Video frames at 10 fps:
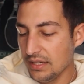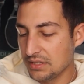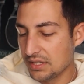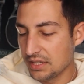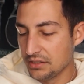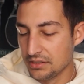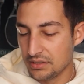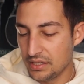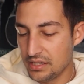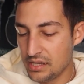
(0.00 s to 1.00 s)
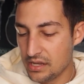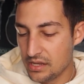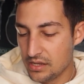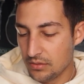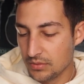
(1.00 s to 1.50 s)
necessarily,
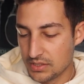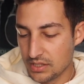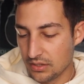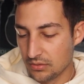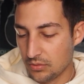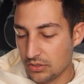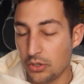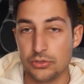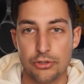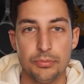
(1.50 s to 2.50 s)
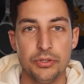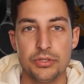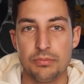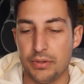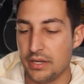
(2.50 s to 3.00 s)
what's the other one? Ultra
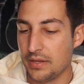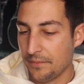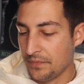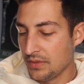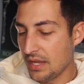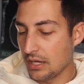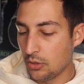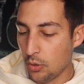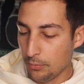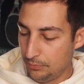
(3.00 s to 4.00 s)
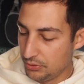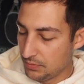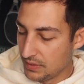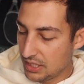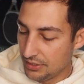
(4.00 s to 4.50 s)
Boost, but that Court Boost
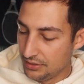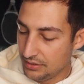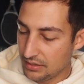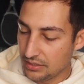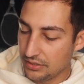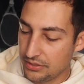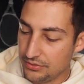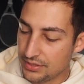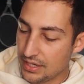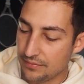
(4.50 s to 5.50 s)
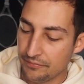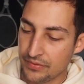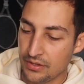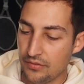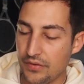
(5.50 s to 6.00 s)
material that they're using,
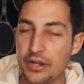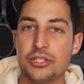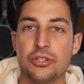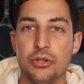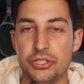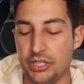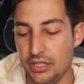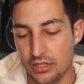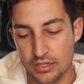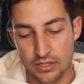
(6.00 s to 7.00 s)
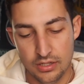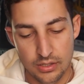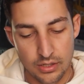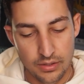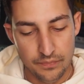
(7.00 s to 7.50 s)
very squishy.
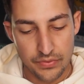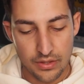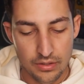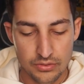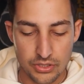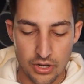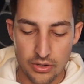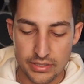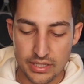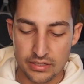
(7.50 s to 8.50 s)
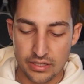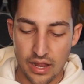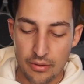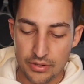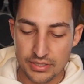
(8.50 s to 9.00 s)
So it's gonna,
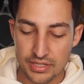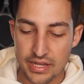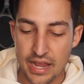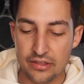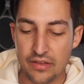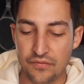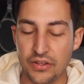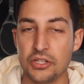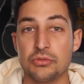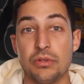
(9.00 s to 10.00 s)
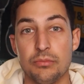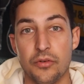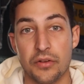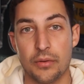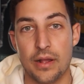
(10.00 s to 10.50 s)
I wanna see how that feels when
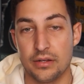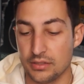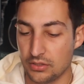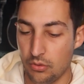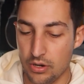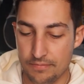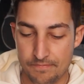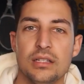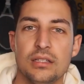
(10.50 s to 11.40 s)
moving around on the court.